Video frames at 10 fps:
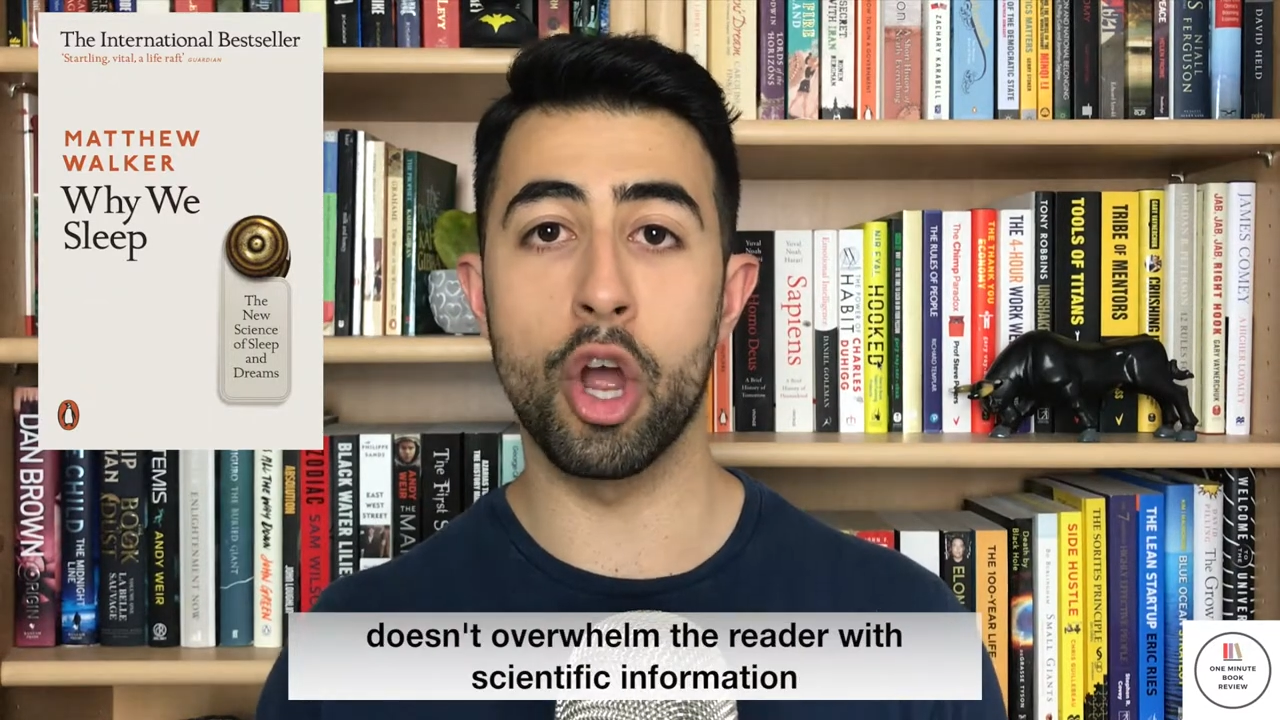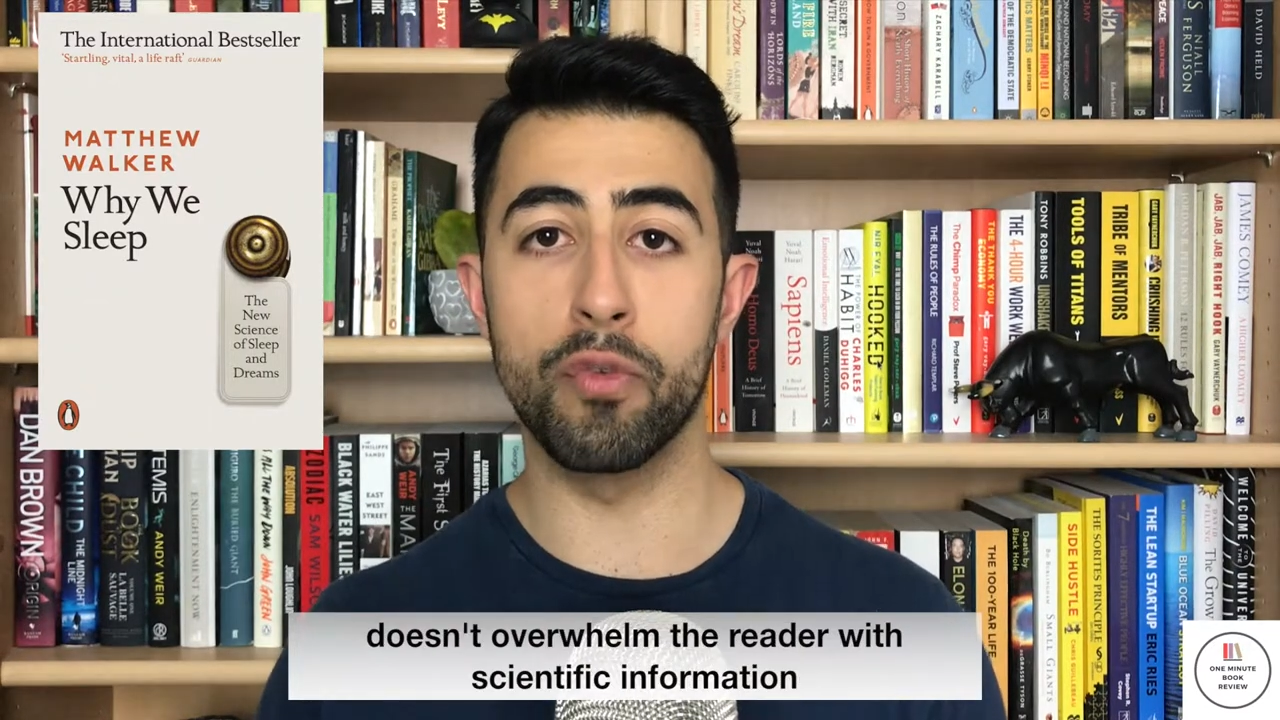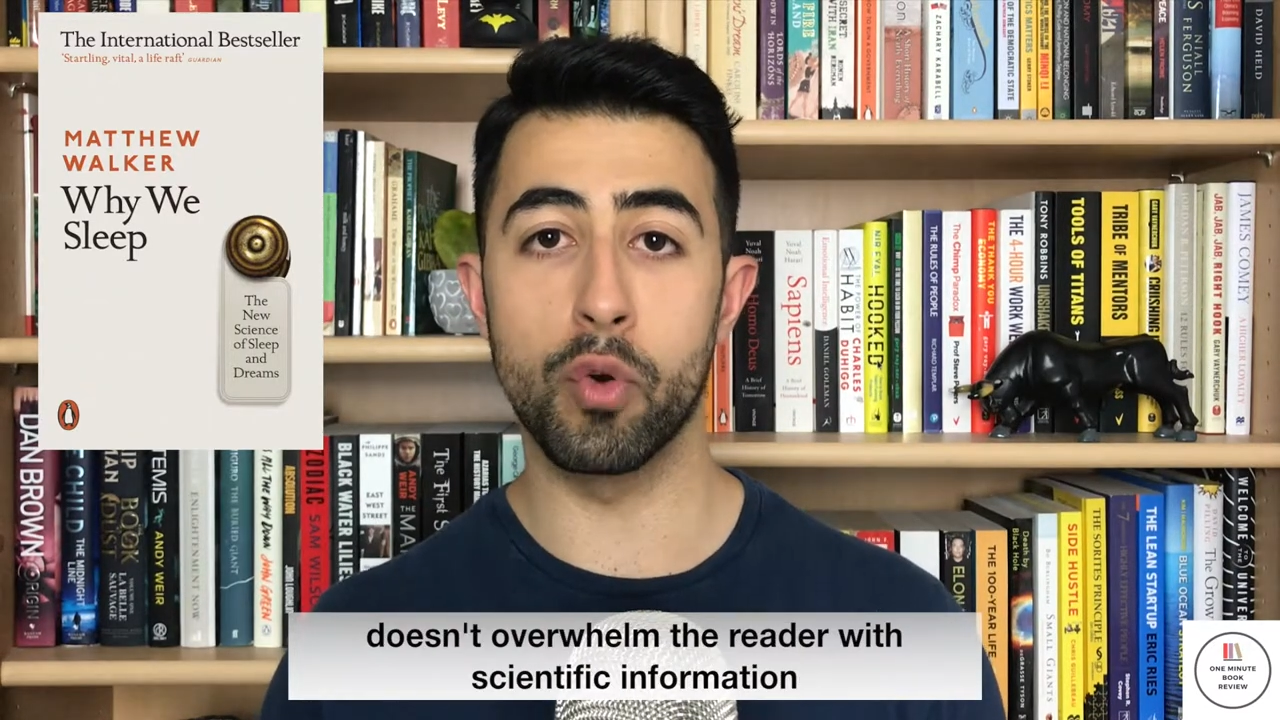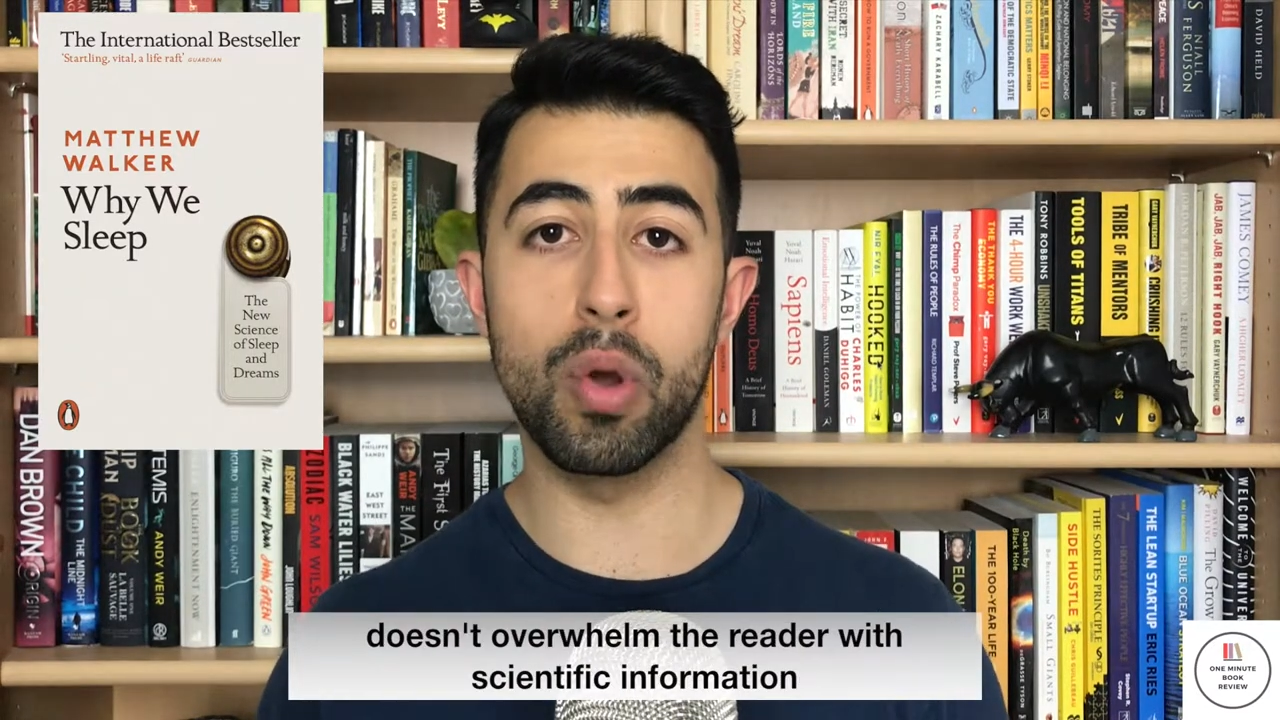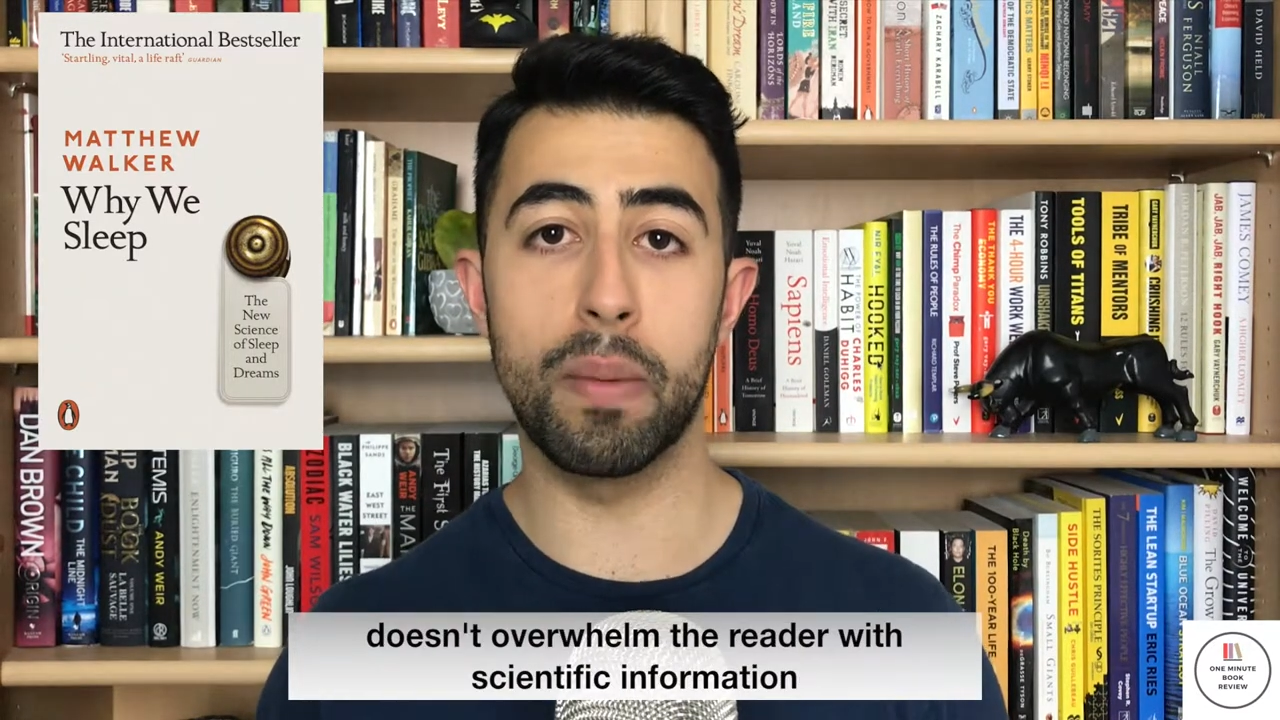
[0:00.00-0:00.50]

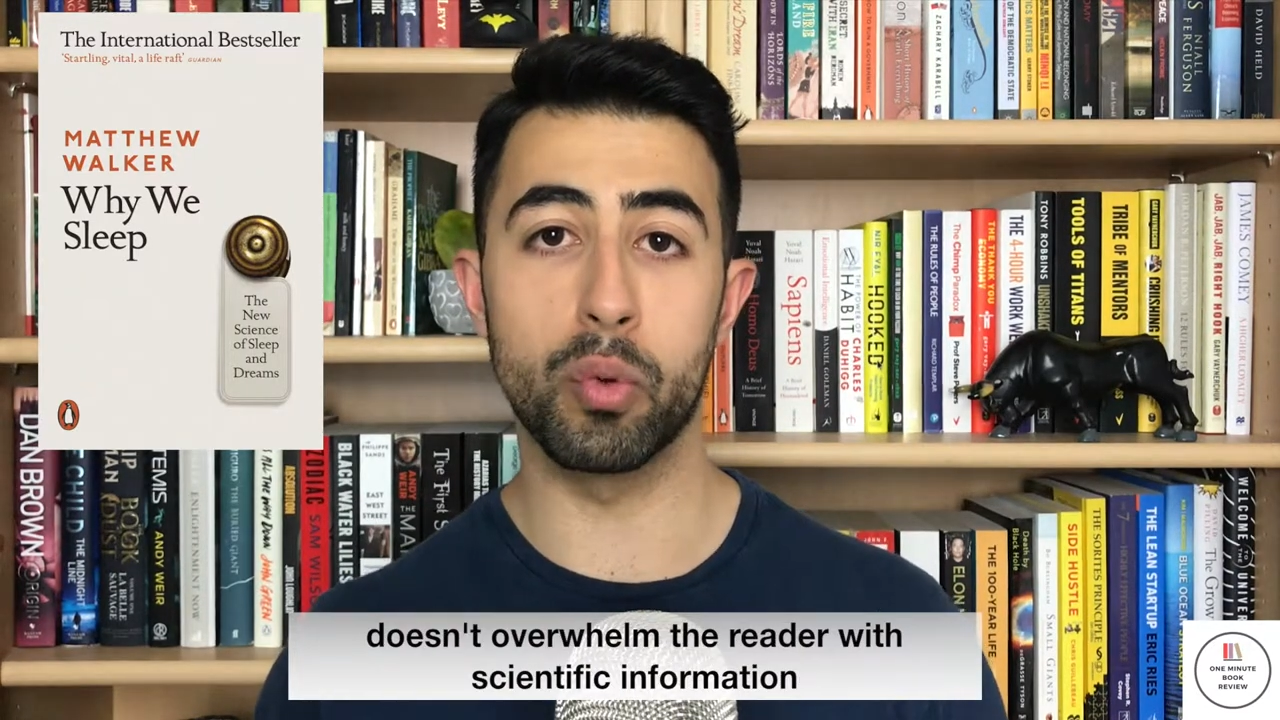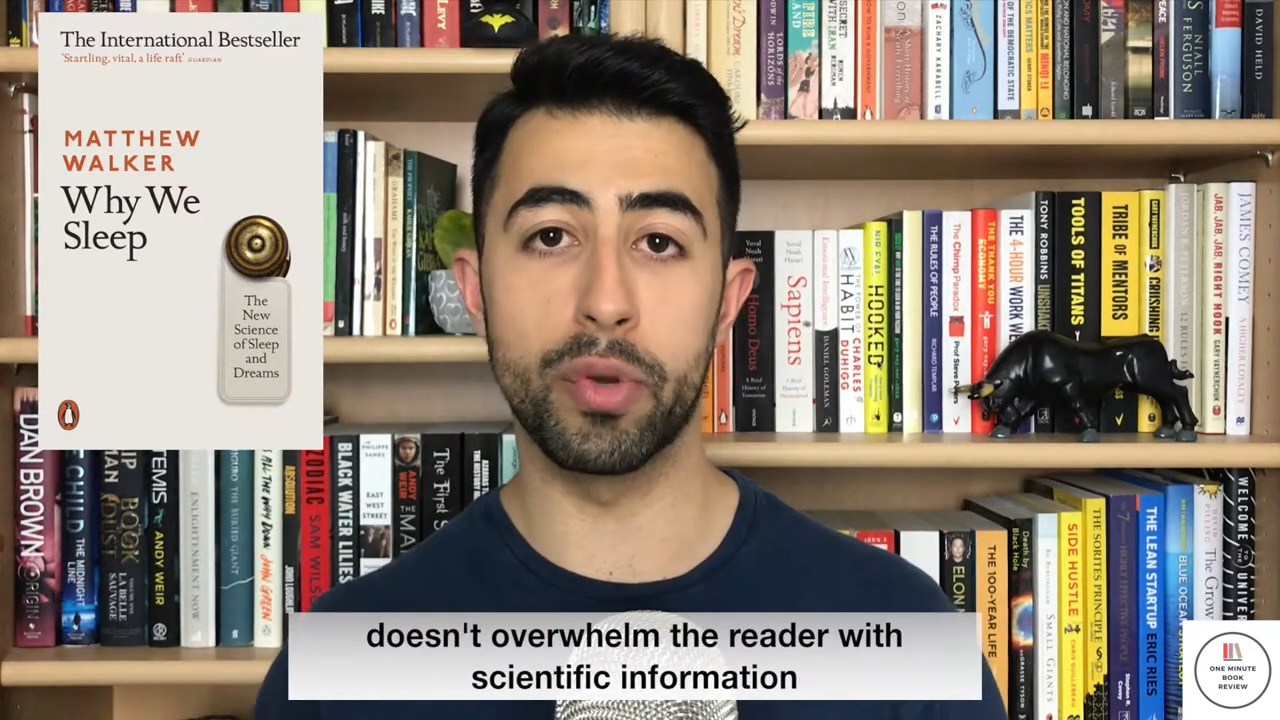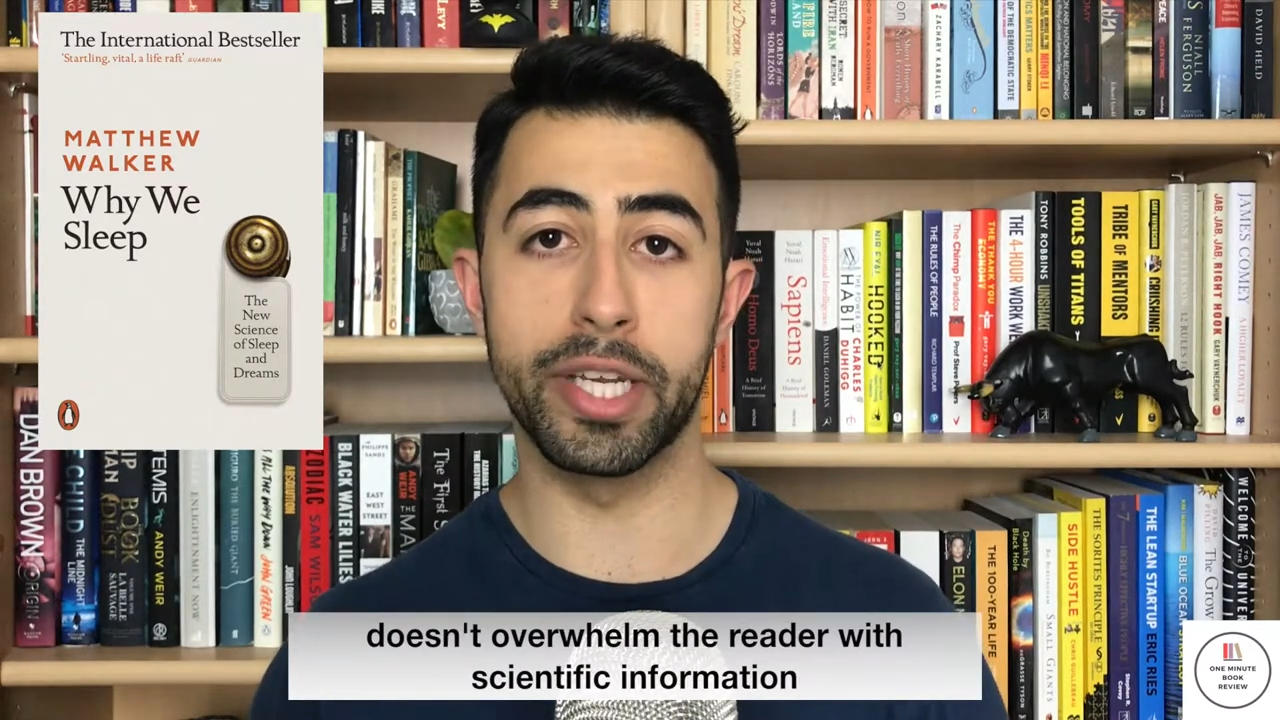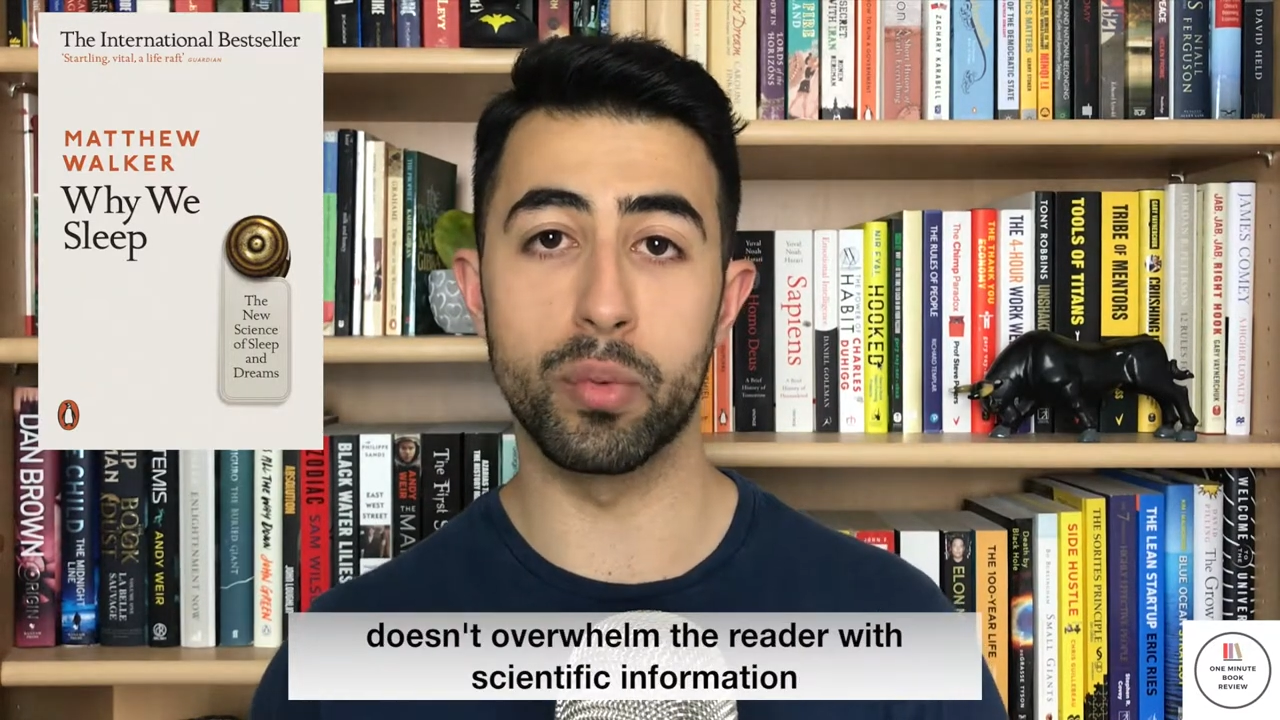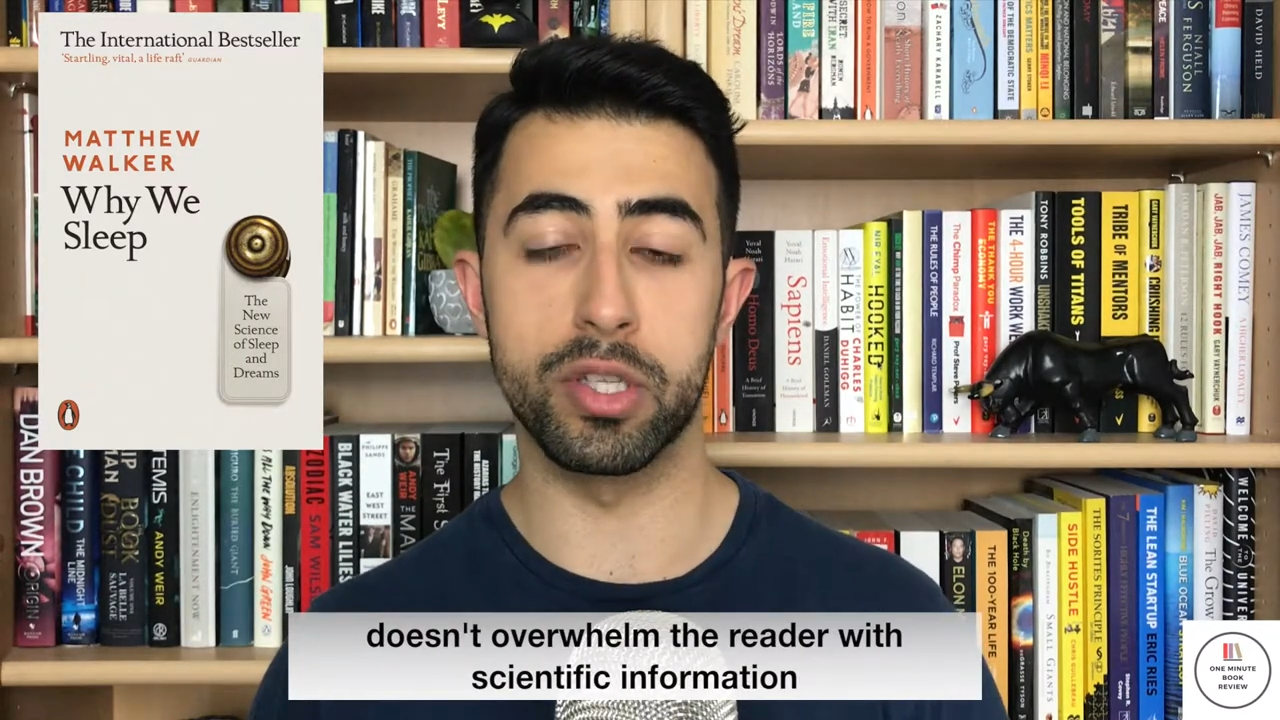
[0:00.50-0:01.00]
overwhelm the
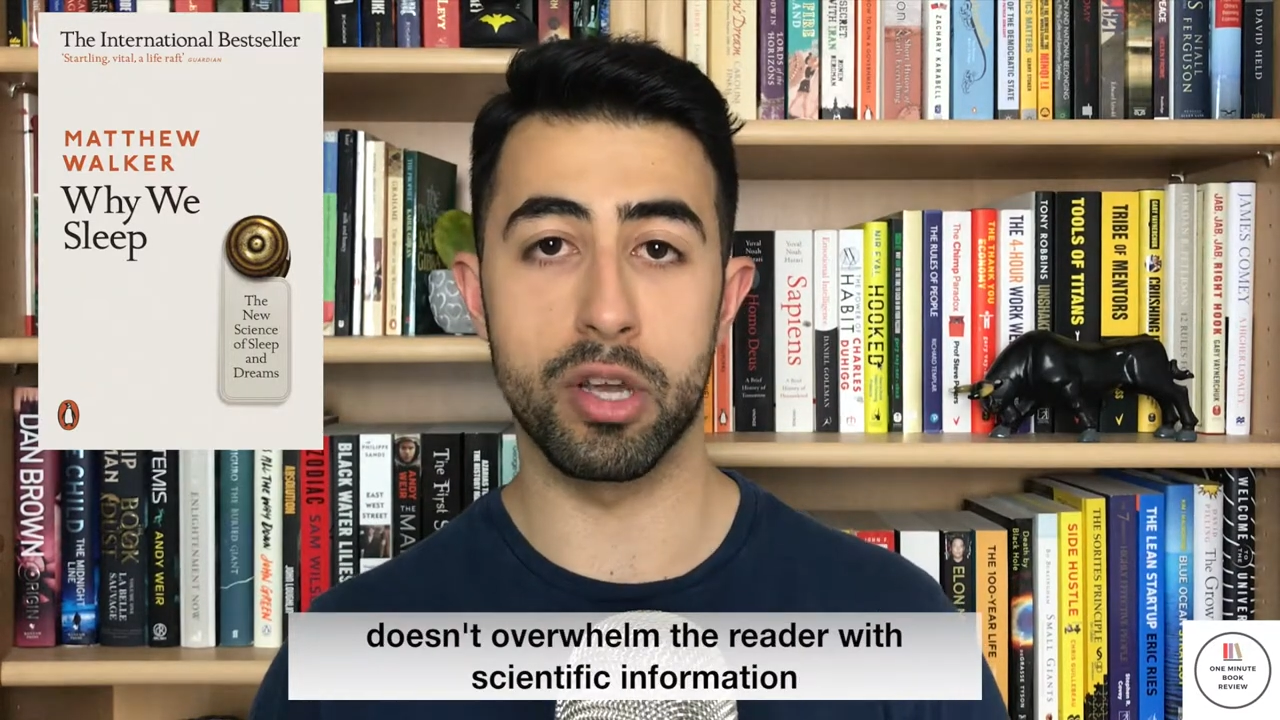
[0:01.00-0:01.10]
reader with